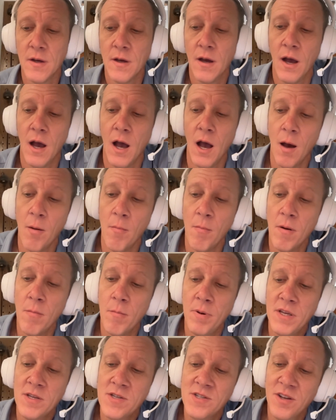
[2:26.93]

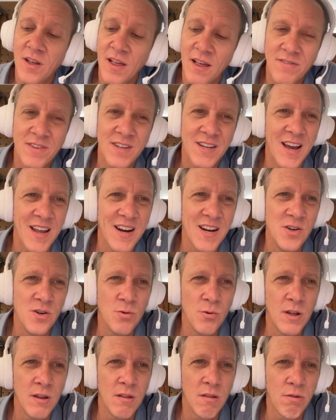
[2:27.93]
But you still have to kind of
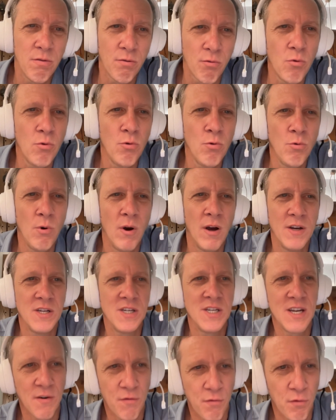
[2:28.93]
do it through a
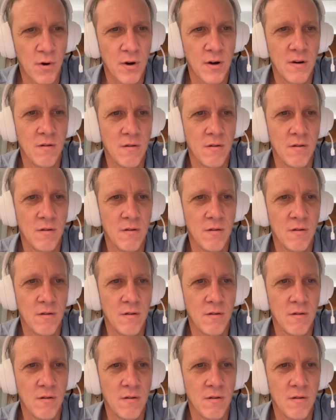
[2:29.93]
different